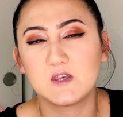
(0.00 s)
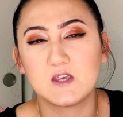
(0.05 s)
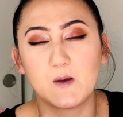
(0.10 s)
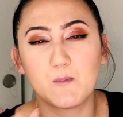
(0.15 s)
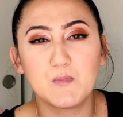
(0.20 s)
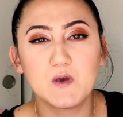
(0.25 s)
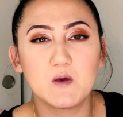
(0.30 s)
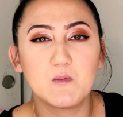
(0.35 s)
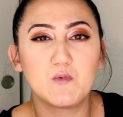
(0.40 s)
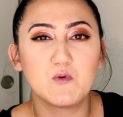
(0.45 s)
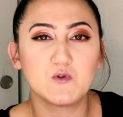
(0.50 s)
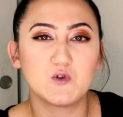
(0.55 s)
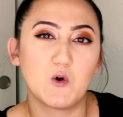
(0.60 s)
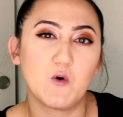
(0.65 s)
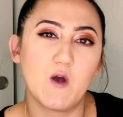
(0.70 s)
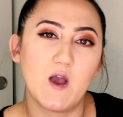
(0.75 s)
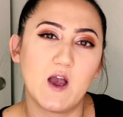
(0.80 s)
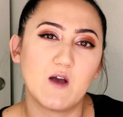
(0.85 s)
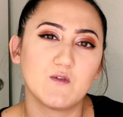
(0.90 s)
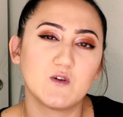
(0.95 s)
Some people
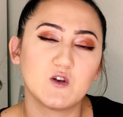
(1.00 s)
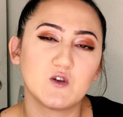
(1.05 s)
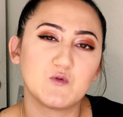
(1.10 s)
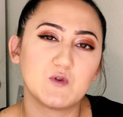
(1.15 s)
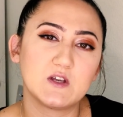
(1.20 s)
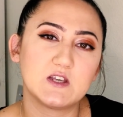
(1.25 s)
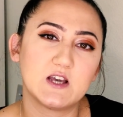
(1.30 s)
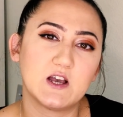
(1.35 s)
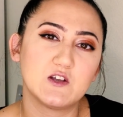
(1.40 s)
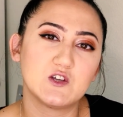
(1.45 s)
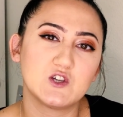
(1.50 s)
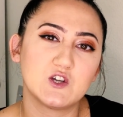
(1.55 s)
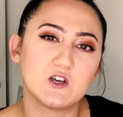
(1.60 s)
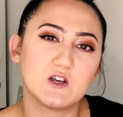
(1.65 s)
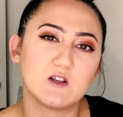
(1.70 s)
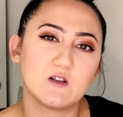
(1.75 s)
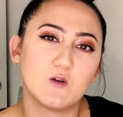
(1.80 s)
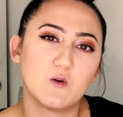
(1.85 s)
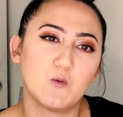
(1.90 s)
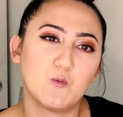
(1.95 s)
don't have good
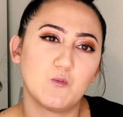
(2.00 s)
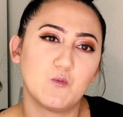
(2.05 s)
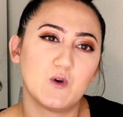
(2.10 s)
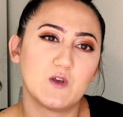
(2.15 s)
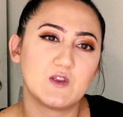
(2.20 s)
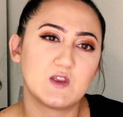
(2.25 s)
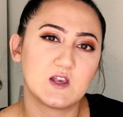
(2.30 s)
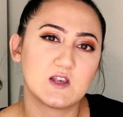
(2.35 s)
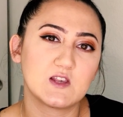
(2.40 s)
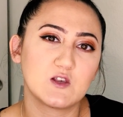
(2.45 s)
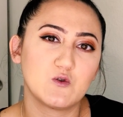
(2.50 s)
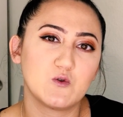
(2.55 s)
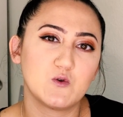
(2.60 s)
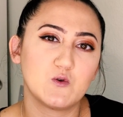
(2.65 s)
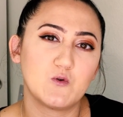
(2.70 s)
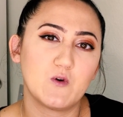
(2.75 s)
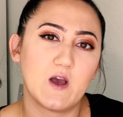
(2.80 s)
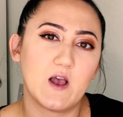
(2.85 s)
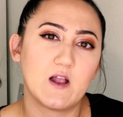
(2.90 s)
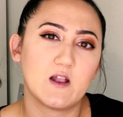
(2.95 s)
retention with this
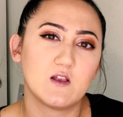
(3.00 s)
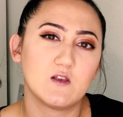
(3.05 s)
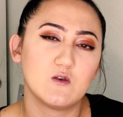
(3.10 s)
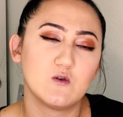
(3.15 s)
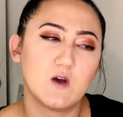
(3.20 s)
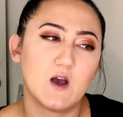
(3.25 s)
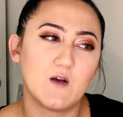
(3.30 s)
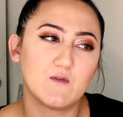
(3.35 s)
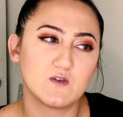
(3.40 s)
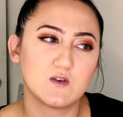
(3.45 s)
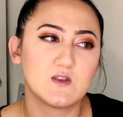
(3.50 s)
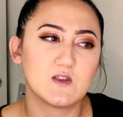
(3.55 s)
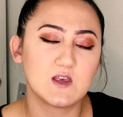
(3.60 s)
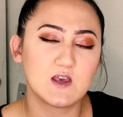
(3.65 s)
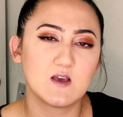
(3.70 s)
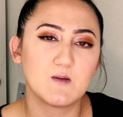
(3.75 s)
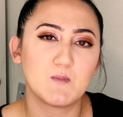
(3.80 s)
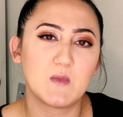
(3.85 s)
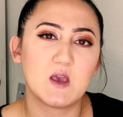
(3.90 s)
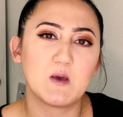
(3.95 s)
glue, and you have to
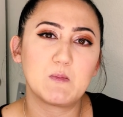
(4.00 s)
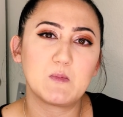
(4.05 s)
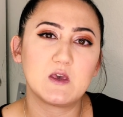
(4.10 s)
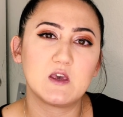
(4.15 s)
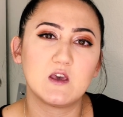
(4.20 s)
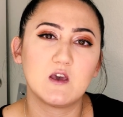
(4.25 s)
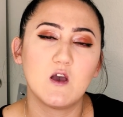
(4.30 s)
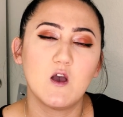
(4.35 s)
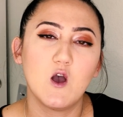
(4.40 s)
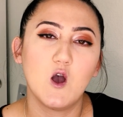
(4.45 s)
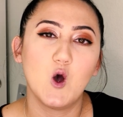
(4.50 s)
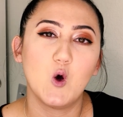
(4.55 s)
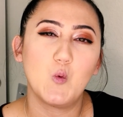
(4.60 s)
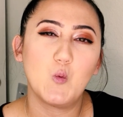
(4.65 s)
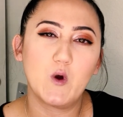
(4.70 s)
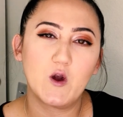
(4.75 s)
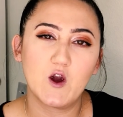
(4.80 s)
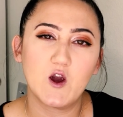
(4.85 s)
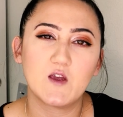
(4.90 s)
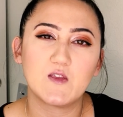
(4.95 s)
think maybe
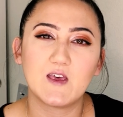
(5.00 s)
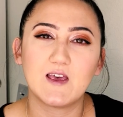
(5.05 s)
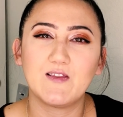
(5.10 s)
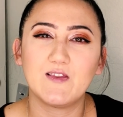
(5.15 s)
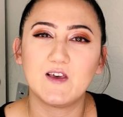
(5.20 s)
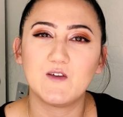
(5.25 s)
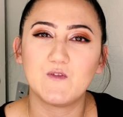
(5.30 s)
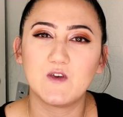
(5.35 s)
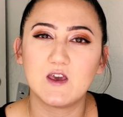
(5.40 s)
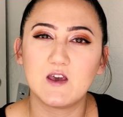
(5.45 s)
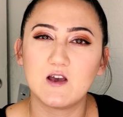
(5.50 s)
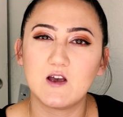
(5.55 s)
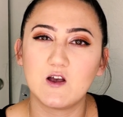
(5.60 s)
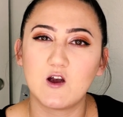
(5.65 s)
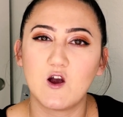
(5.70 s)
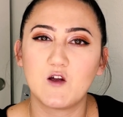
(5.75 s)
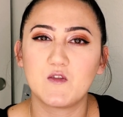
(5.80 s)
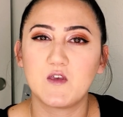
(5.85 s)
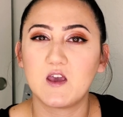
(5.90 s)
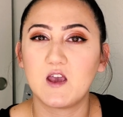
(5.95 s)
where are they living?
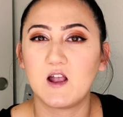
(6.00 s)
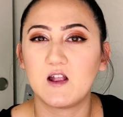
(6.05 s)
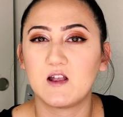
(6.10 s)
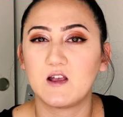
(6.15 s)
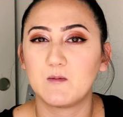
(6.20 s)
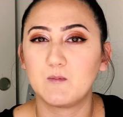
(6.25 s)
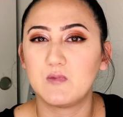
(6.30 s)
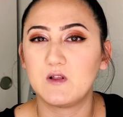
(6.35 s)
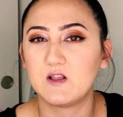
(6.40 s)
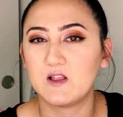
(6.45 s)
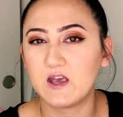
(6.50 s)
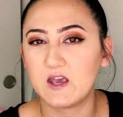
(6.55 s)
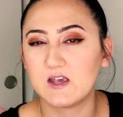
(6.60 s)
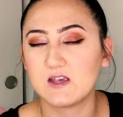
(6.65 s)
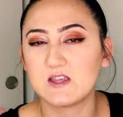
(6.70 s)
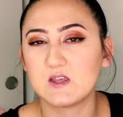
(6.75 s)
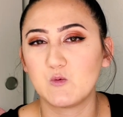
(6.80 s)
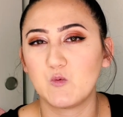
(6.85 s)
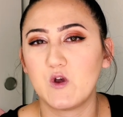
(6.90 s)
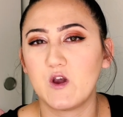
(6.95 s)
Are they in a
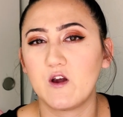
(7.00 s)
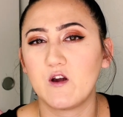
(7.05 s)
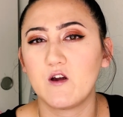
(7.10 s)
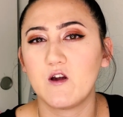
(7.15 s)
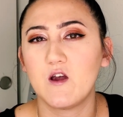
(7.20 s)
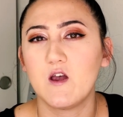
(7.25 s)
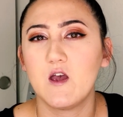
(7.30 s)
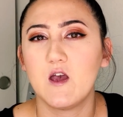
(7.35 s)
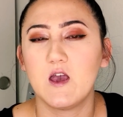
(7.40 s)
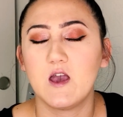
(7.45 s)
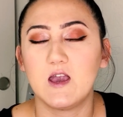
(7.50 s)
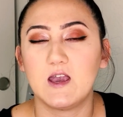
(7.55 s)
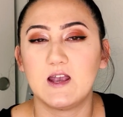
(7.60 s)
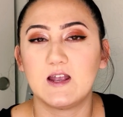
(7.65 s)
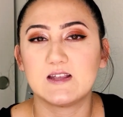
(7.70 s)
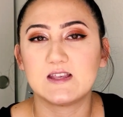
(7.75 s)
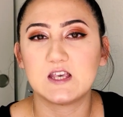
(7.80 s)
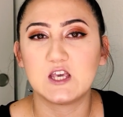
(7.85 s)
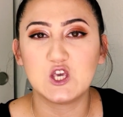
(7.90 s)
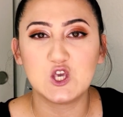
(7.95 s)
place where
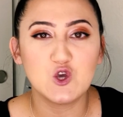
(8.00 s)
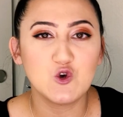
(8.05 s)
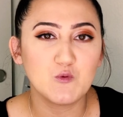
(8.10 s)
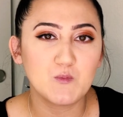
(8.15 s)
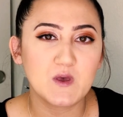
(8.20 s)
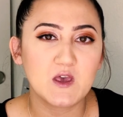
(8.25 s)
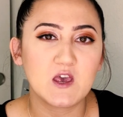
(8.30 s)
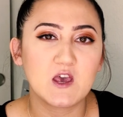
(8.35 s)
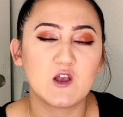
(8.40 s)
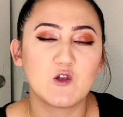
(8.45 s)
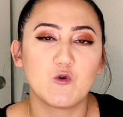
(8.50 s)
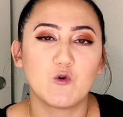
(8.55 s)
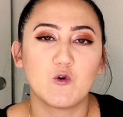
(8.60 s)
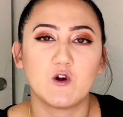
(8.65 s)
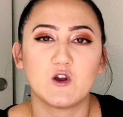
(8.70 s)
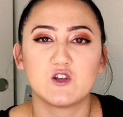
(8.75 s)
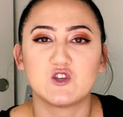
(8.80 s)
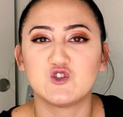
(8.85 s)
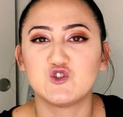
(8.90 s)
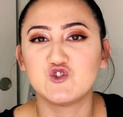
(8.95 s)
it's humid
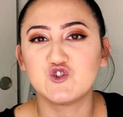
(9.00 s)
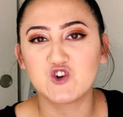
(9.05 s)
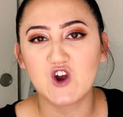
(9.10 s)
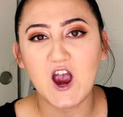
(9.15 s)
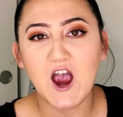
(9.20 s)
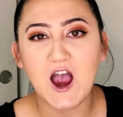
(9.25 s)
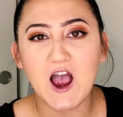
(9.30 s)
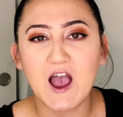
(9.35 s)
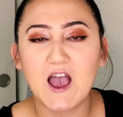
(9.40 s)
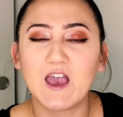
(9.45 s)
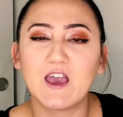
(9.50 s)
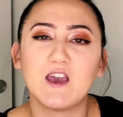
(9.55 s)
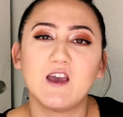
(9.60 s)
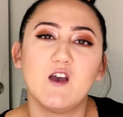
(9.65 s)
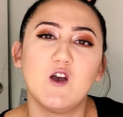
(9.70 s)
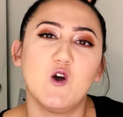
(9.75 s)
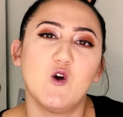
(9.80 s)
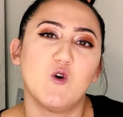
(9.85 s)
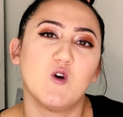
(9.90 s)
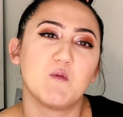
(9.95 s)
or it's dry,
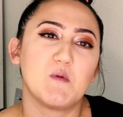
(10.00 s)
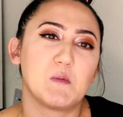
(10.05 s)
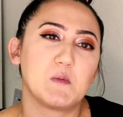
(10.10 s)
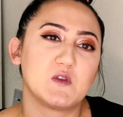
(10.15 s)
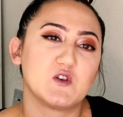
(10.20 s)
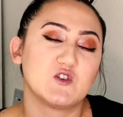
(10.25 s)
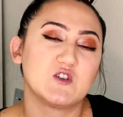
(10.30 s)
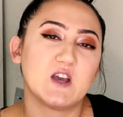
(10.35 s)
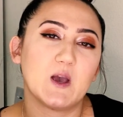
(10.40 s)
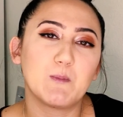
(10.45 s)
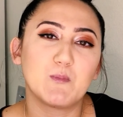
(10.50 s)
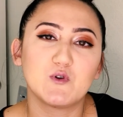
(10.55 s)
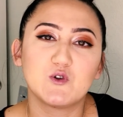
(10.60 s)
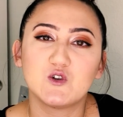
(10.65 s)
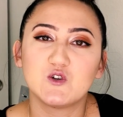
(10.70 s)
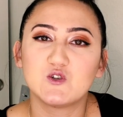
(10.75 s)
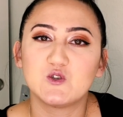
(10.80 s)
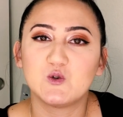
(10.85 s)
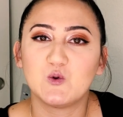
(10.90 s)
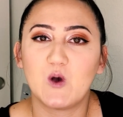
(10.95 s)
or maybe their
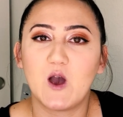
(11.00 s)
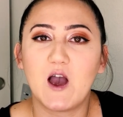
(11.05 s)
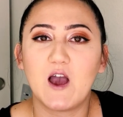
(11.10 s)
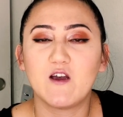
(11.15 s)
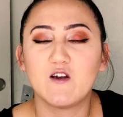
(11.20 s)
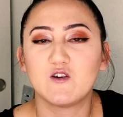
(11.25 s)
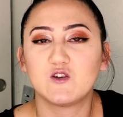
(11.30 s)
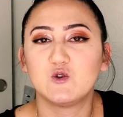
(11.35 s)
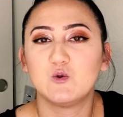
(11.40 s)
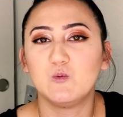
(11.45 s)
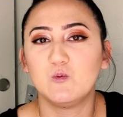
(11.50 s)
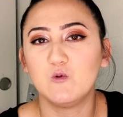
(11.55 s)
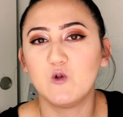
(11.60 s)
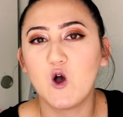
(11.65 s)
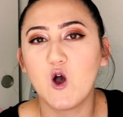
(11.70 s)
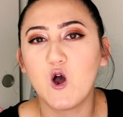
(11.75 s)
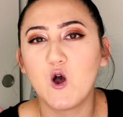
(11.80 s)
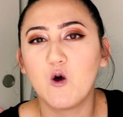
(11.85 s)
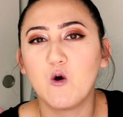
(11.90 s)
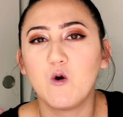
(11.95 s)
temperature is too high or too
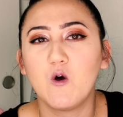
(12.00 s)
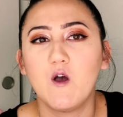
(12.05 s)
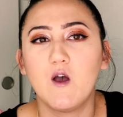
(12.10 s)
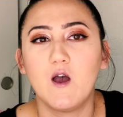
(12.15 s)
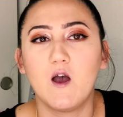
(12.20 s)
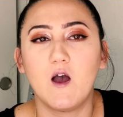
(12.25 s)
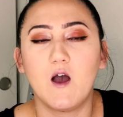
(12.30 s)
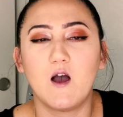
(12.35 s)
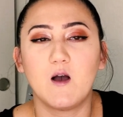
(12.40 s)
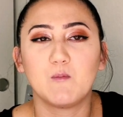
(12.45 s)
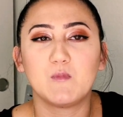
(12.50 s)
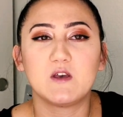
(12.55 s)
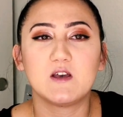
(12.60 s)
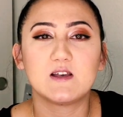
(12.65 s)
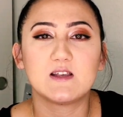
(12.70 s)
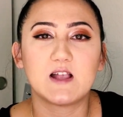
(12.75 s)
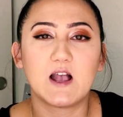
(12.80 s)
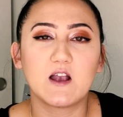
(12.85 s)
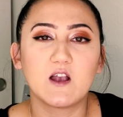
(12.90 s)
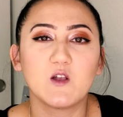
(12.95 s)
low,
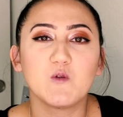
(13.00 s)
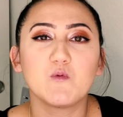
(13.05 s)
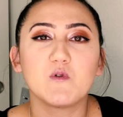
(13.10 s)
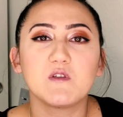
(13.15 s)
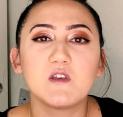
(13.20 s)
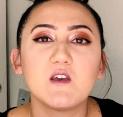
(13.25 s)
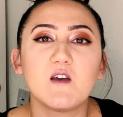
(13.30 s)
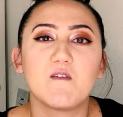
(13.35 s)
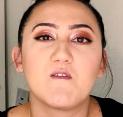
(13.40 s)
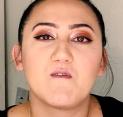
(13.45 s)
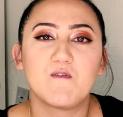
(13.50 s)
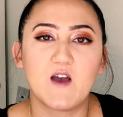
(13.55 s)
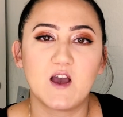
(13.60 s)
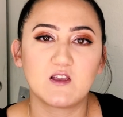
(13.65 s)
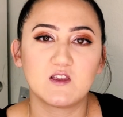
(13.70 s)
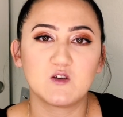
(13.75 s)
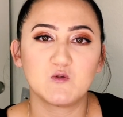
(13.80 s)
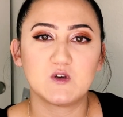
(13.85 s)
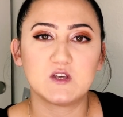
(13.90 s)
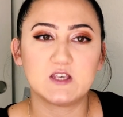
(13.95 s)
because that can really
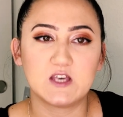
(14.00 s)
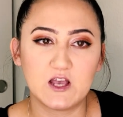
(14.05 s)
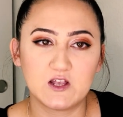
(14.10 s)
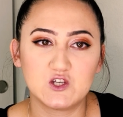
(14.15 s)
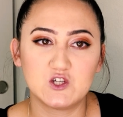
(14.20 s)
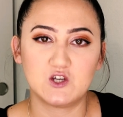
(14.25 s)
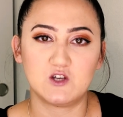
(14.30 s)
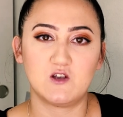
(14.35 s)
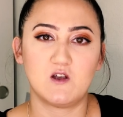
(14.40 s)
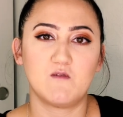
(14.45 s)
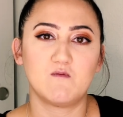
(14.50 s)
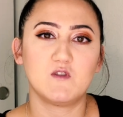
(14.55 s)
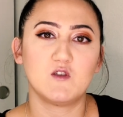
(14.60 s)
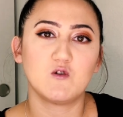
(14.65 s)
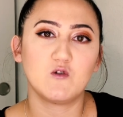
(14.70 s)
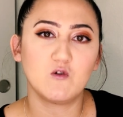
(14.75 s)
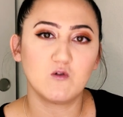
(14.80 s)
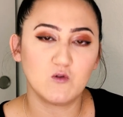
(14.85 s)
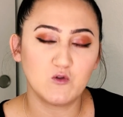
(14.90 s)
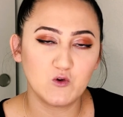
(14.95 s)
affect the retention of the
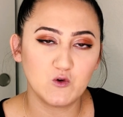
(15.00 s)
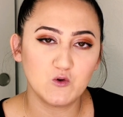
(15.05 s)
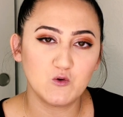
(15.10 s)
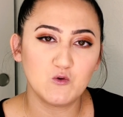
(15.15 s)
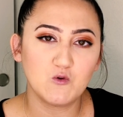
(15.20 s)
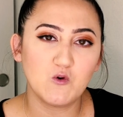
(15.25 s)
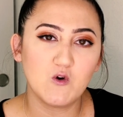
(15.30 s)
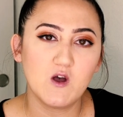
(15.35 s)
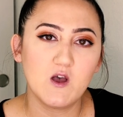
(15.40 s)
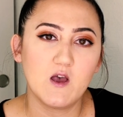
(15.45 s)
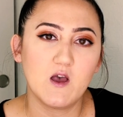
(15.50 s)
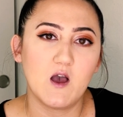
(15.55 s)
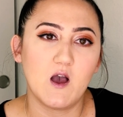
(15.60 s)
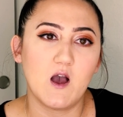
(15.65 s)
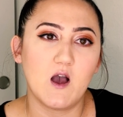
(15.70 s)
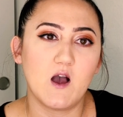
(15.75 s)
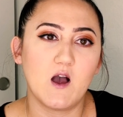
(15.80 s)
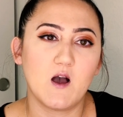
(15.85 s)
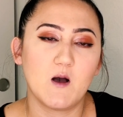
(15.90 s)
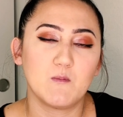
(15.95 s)
glue
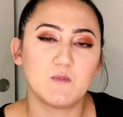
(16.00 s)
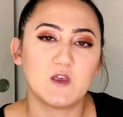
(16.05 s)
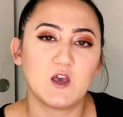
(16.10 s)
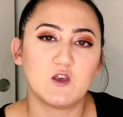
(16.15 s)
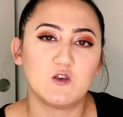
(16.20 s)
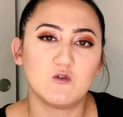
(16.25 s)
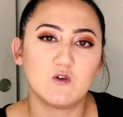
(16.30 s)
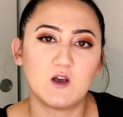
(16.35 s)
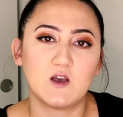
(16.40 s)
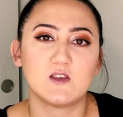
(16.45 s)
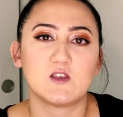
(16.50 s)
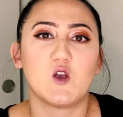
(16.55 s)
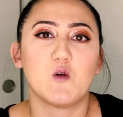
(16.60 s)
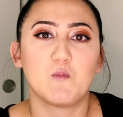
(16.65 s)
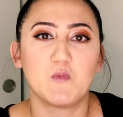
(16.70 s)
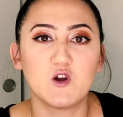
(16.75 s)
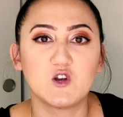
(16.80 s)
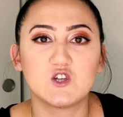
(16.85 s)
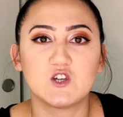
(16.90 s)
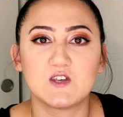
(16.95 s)
that you guys are
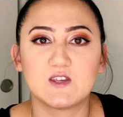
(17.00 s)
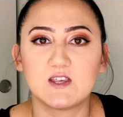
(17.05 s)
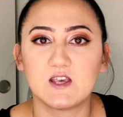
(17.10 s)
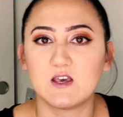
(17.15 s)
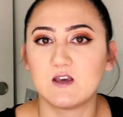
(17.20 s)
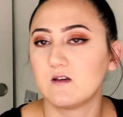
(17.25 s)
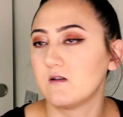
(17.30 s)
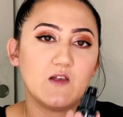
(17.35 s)
purchasing.